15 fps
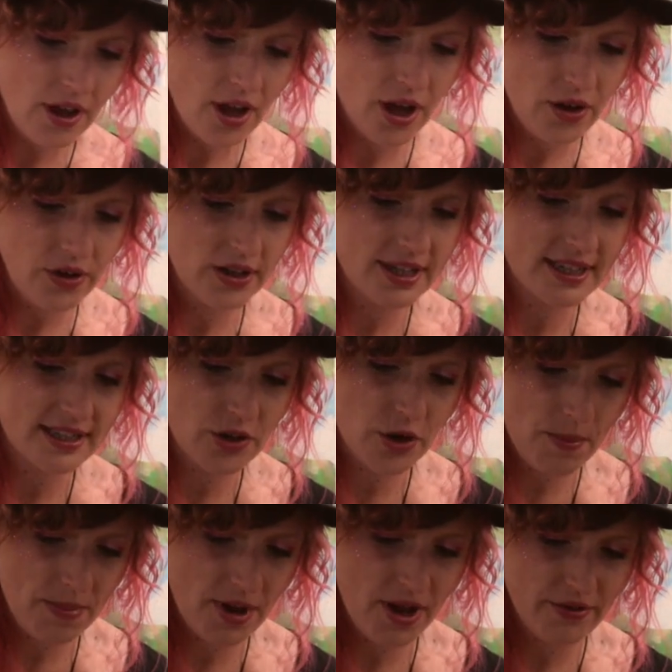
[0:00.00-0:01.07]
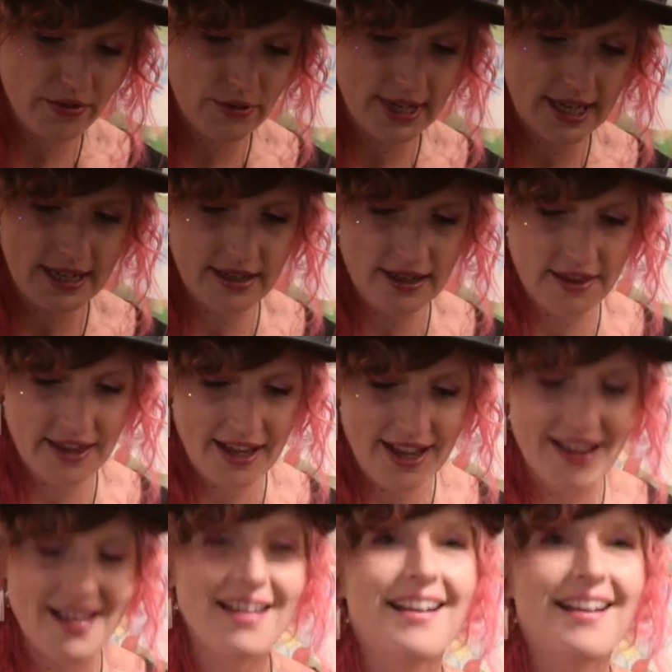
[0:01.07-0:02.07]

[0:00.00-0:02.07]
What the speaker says: Oh look, it's got a perforated thing.